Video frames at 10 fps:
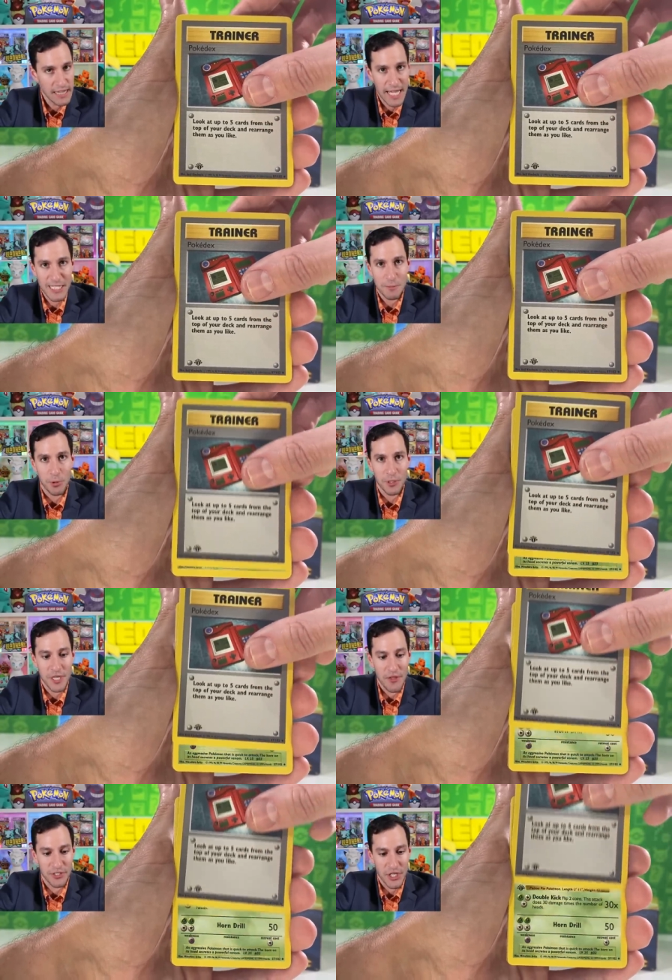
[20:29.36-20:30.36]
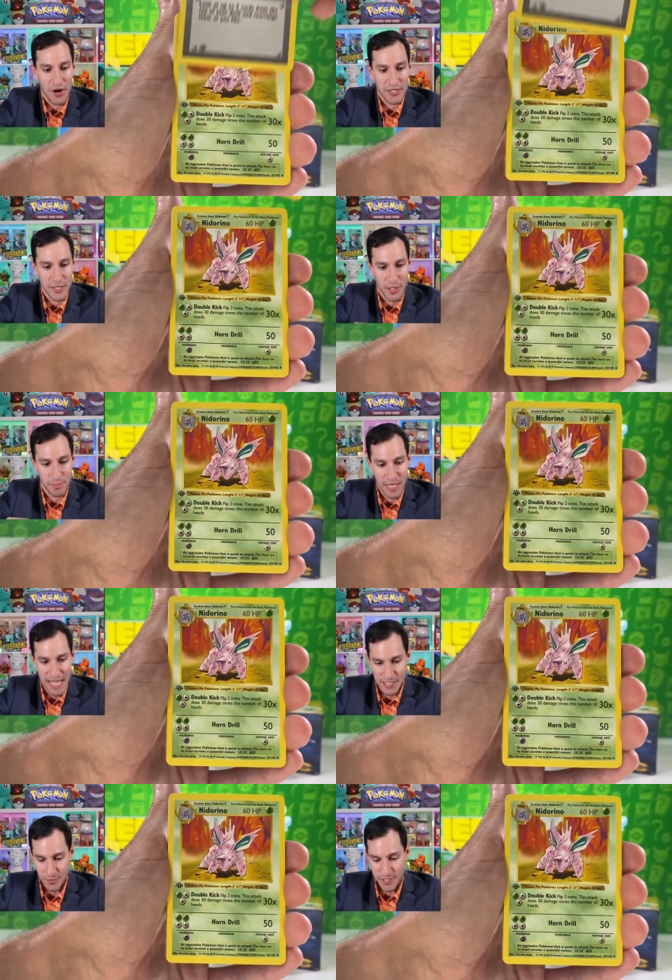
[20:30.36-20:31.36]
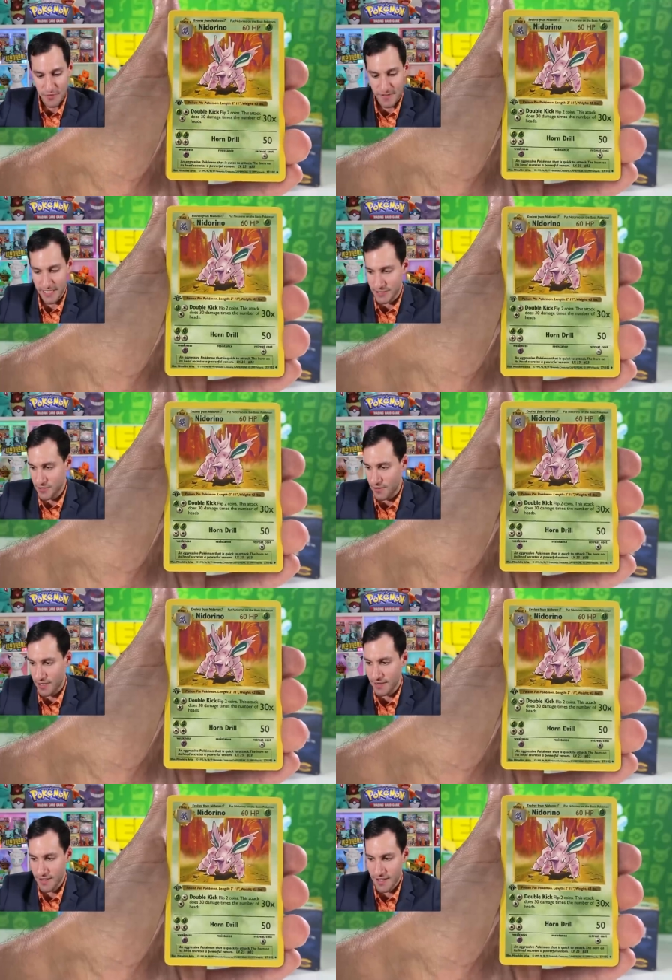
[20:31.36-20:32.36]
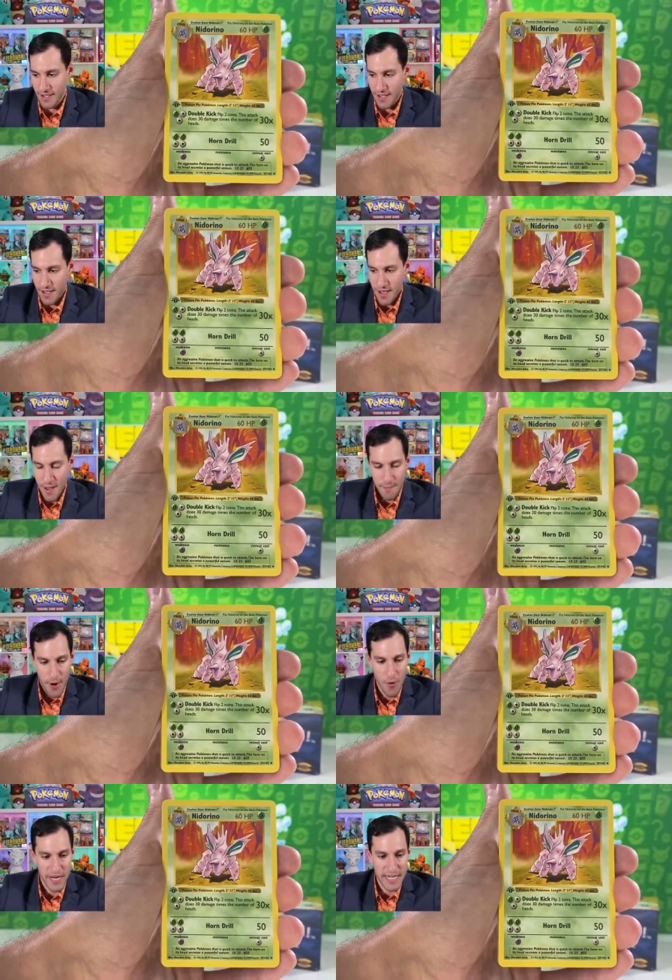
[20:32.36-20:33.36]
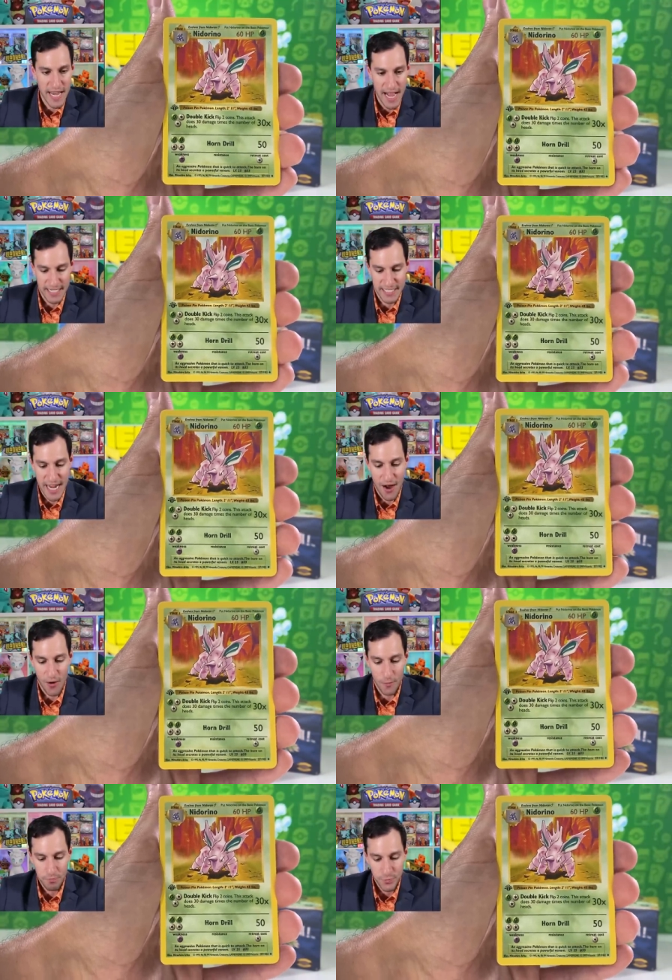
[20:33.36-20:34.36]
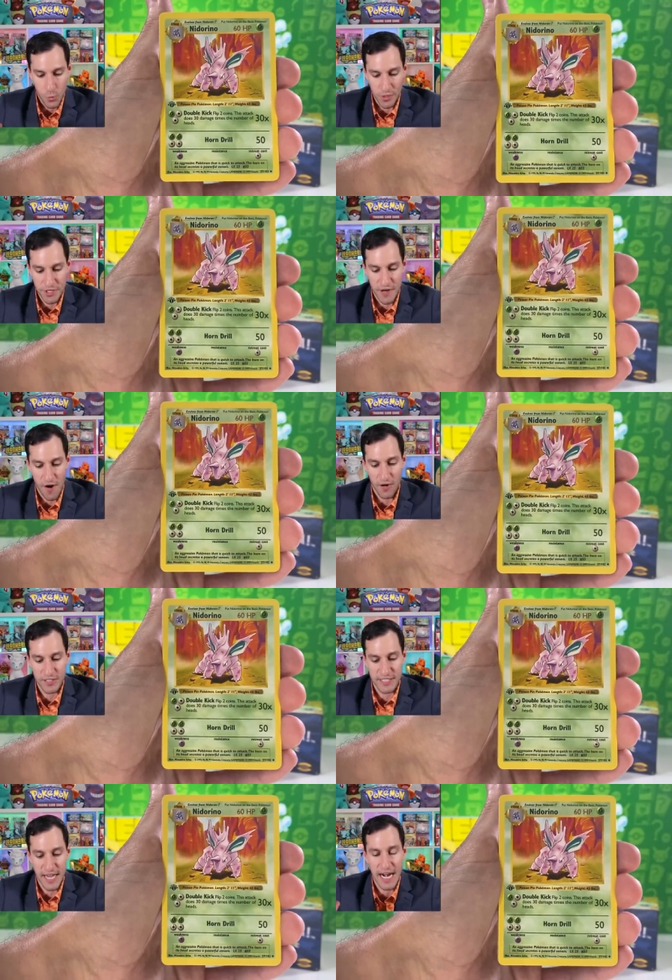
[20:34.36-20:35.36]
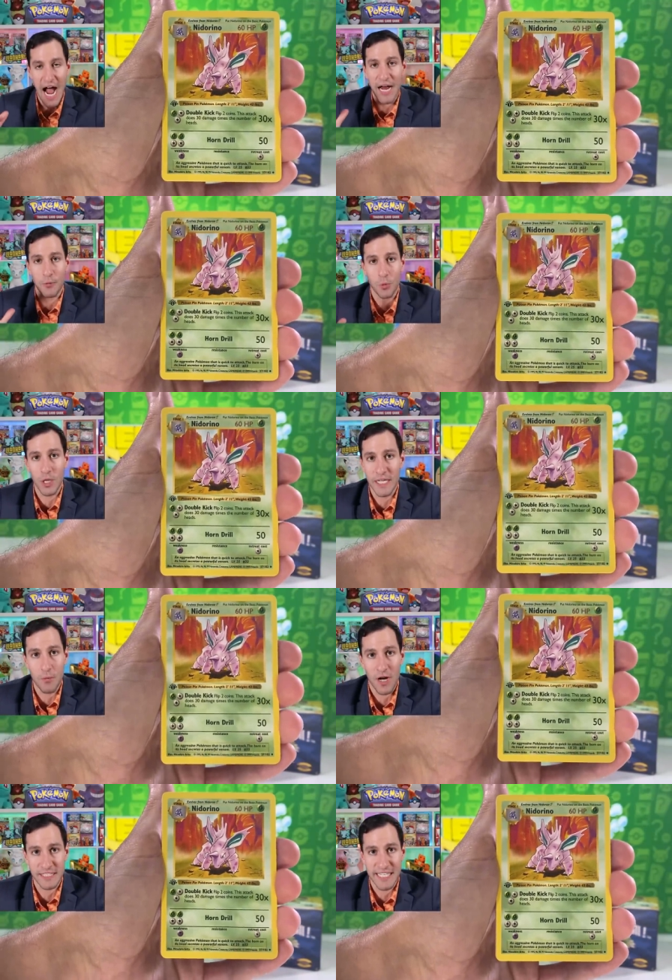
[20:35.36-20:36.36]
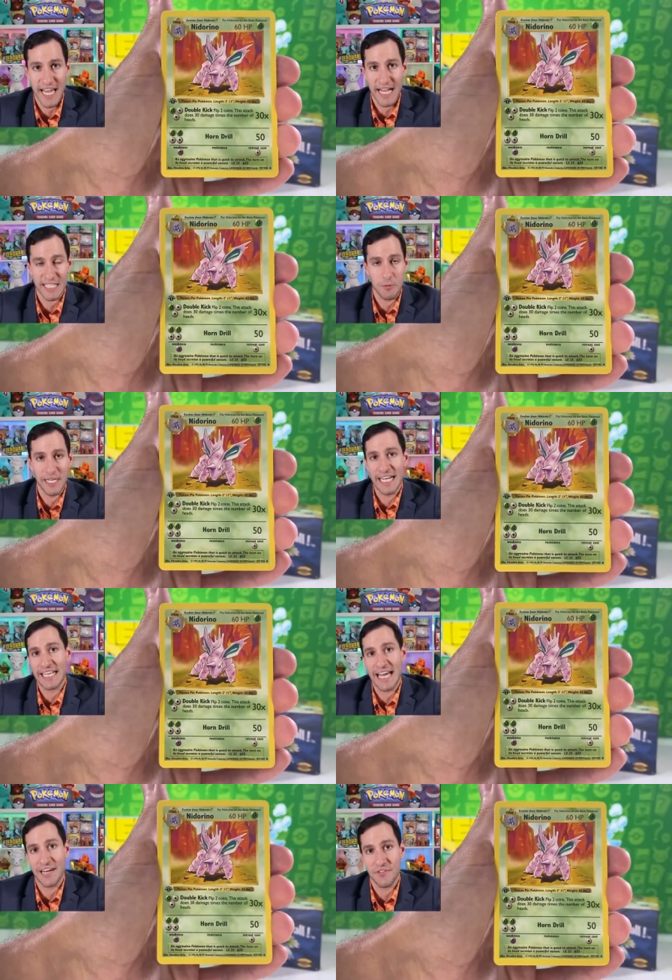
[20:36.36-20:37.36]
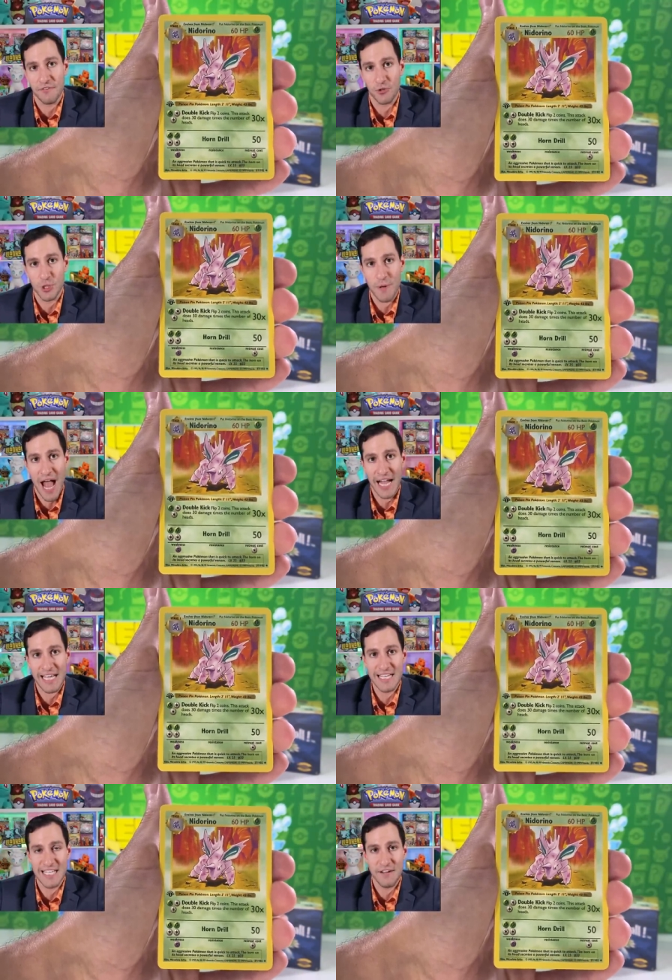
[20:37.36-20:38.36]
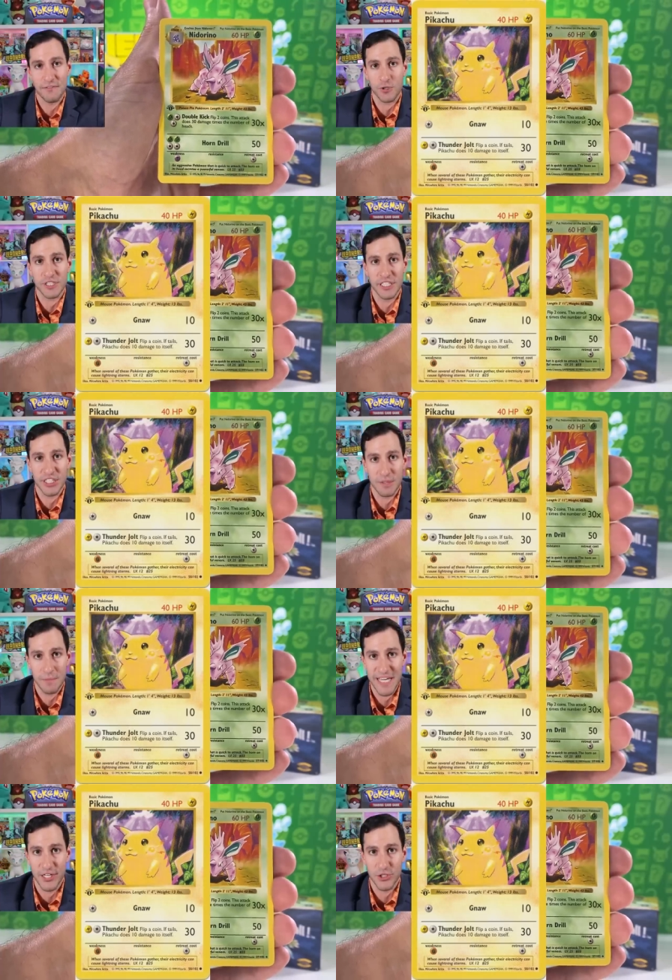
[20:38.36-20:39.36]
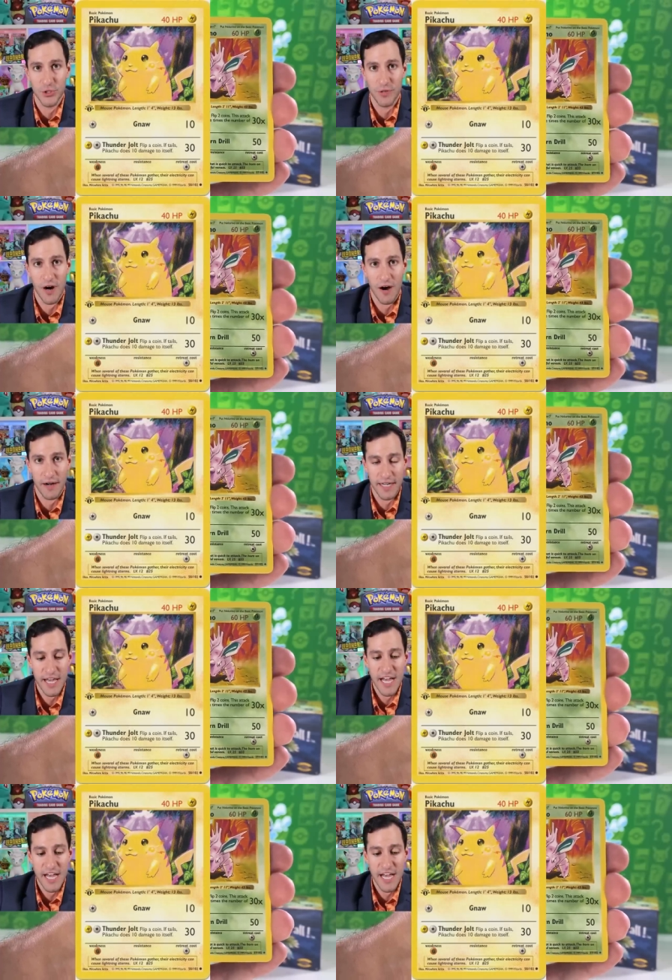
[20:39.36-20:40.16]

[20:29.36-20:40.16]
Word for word: Let's pull another Charizard, Blastoise, or Venusaur. Pokédex. Now, one of the cards that I really want to get, because we didn't get it in the first pack, is a first edition Pikachu card.